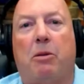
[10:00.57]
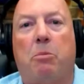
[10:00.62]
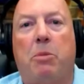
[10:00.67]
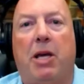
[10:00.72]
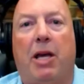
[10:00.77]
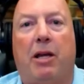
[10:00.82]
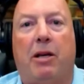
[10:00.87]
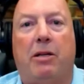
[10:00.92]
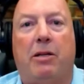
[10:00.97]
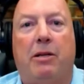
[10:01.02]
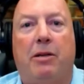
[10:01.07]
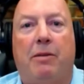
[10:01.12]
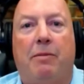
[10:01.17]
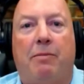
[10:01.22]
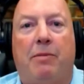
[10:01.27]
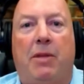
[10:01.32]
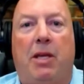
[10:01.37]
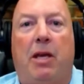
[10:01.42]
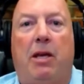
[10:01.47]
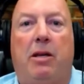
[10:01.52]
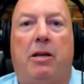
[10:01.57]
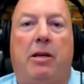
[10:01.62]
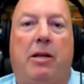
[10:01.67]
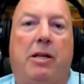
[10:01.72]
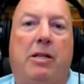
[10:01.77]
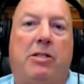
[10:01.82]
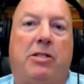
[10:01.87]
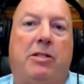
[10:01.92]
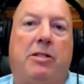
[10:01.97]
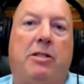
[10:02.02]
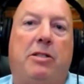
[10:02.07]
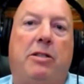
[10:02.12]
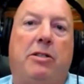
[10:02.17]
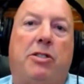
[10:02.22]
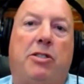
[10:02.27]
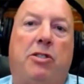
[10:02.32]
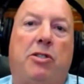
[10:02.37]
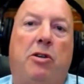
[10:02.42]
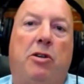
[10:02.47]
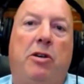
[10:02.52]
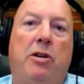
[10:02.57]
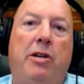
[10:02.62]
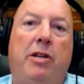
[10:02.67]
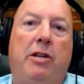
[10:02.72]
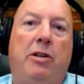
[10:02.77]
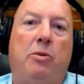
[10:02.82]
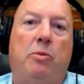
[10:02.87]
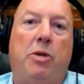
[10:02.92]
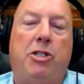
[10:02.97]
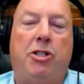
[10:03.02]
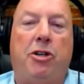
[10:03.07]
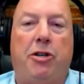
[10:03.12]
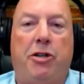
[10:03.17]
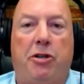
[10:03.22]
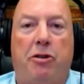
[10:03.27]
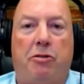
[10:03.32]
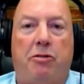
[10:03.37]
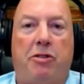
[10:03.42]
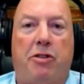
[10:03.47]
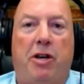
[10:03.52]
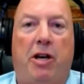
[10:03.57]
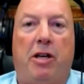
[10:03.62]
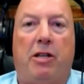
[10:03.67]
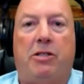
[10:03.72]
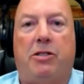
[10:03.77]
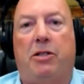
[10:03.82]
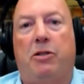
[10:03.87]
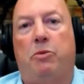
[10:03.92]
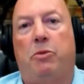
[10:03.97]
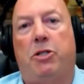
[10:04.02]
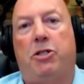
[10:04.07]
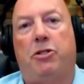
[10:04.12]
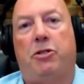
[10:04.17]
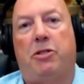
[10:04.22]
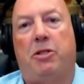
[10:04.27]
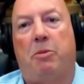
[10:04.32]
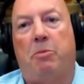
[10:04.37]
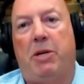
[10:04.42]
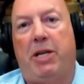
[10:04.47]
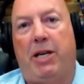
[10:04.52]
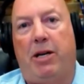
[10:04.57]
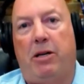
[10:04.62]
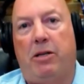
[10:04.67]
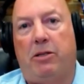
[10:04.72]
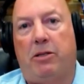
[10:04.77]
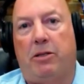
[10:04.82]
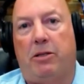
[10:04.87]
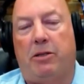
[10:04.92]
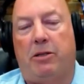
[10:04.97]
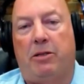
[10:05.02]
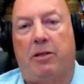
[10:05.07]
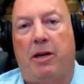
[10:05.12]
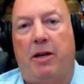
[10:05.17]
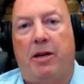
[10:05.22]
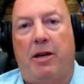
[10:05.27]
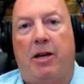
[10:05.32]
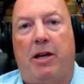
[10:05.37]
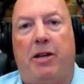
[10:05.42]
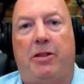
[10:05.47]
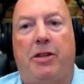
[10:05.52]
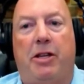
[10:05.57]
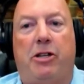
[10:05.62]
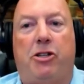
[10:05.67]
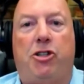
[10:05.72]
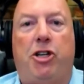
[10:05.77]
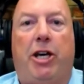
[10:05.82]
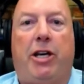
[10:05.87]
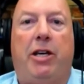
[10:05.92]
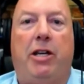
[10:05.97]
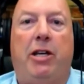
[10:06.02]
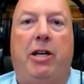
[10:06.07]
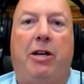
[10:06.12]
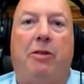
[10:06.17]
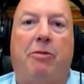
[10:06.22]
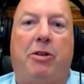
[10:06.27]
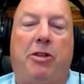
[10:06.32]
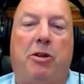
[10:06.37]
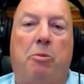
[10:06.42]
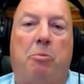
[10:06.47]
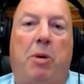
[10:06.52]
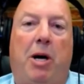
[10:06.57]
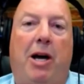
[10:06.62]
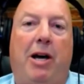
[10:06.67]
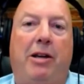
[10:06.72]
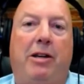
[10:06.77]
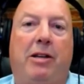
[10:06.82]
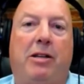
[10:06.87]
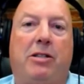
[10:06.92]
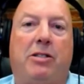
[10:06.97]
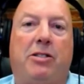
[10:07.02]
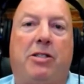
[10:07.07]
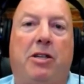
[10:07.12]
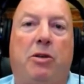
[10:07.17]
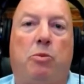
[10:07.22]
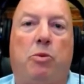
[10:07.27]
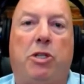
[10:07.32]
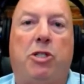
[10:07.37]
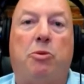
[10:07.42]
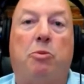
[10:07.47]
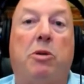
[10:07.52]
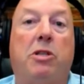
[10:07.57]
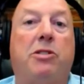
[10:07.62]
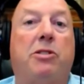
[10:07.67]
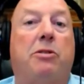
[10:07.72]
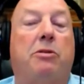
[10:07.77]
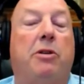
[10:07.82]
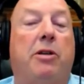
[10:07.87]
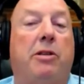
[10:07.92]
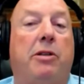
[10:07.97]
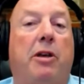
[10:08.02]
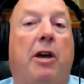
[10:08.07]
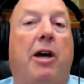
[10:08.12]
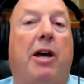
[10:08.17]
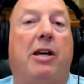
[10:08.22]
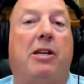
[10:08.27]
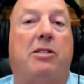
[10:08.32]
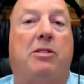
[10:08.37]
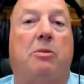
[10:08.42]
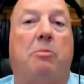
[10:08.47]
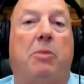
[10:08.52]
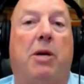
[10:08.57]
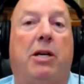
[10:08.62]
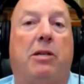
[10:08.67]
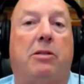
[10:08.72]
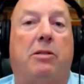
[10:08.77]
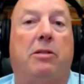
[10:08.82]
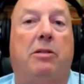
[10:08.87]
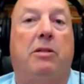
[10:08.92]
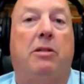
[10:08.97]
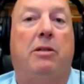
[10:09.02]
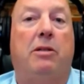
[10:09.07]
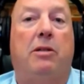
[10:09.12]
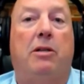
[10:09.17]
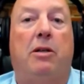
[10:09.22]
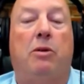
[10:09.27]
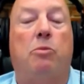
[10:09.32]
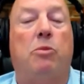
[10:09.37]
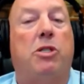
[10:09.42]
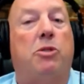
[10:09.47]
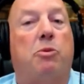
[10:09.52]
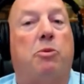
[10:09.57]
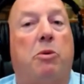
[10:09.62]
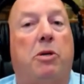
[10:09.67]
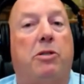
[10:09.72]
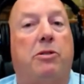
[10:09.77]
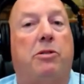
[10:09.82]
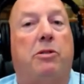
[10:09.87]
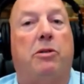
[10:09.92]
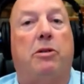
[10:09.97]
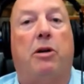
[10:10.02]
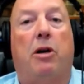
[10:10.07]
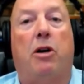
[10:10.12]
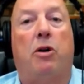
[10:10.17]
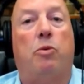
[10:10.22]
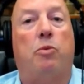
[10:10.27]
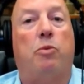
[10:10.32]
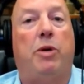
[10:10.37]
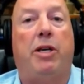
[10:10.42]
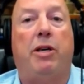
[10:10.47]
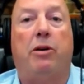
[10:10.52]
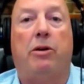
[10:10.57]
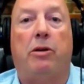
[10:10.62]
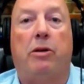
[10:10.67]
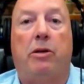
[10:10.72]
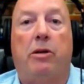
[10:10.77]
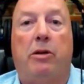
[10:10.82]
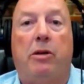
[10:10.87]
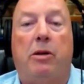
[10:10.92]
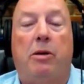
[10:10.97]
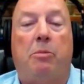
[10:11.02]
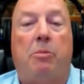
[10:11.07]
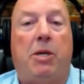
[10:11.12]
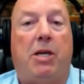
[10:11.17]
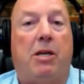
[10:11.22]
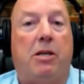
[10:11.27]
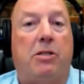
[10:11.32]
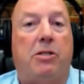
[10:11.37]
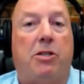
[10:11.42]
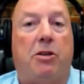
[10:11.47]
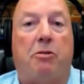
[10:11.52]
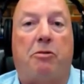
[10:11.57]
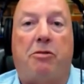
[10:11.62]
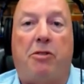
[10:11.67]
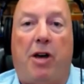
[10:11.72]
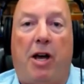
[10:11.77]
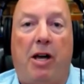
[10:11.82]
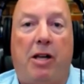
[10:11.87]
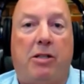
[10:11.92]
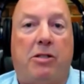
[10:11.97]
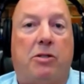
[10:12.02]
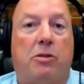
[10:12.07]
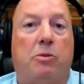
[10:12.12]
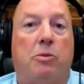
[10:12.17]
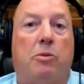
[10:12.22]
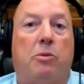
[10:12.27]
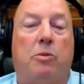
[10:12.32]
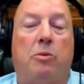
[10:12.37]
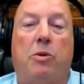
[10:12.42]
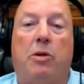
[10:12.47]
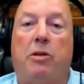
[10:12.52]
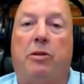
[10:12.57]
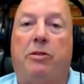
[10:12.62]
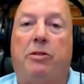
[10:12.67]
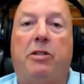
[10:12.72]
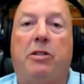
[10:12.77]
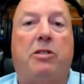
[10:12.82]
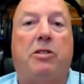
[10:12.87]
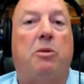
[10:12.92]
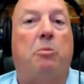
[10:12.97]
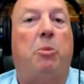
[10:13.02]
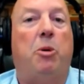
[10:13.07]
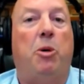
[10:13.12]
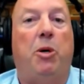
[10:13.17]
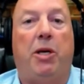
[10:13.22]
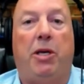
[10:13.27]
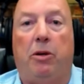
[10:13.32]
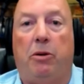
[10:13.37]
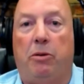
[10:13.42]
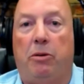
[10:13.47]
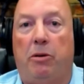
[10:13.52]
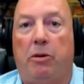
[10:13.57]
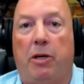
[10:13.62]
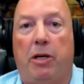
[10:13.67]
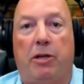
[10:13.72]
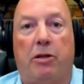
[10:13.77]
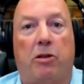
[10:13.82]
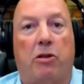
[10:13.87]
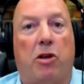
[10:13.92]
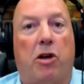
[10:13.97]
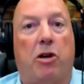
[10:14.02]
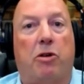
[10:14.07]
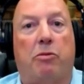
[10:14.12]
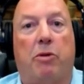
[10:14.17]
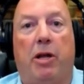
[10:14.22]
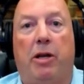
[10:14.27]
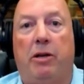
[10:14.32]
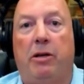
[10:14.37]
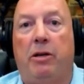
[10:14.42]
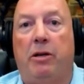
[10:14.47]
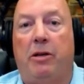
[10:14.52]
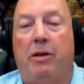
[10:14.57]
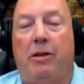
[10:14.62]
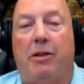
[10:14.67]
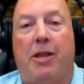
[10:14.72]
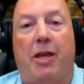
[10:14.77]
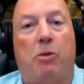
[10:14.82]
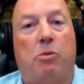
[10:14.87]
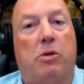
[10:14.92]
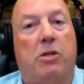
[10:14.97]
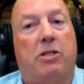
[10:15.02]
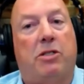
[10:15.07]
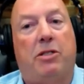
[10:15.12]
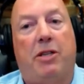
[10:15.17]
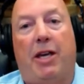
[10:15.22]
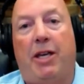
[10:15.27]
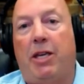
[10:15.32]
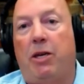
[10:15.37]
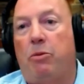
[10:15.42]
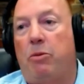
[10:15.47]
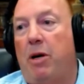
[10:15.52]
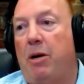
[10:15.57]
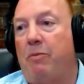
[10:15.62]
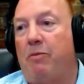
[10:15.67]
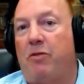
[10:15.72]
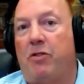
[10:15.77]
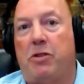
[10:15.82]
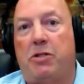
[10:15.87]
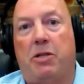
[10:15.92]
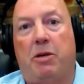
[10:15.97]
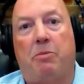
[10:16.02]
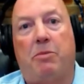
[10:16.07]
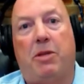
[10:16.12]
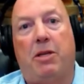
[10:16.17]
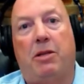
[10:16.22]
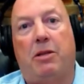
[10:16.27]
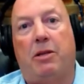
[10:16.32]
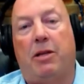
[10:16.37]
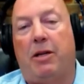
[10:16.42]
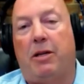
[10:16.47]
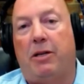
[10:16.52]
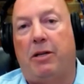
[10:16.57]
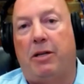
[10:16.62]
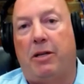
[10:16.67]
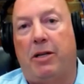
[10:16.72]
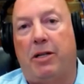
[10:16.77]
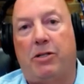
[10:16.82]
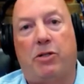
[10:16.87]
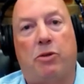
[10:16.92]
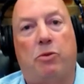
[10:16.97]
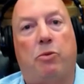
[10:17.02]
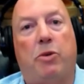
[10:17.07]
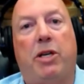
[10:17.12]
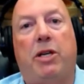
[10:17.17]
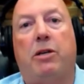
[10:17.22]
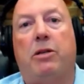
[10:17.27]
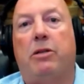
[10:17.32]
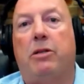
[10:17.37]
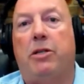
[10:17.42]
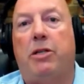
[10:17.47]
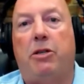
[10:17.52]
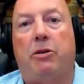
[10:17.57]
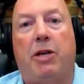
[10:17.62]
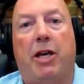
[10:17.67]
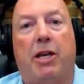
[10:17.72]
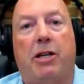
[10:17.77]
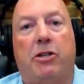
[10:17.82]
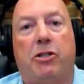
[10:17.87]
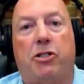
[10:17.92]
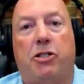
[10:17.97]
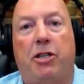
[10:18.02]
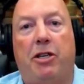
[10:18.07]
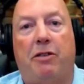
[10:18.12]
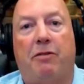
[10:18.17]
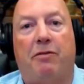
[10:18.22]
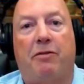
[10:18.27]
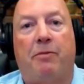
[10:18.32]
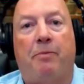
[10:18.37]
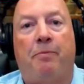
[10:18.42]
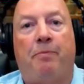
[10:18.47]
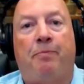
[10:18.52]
bit. And it's discerning which are your thoughts and which are somebody else's, and then checking in with your body to see which ones are in your highest and best and which ones are real. Because your thoughts will disappoint you in the long run. They will set you up for something that isn't real and you can't achieve.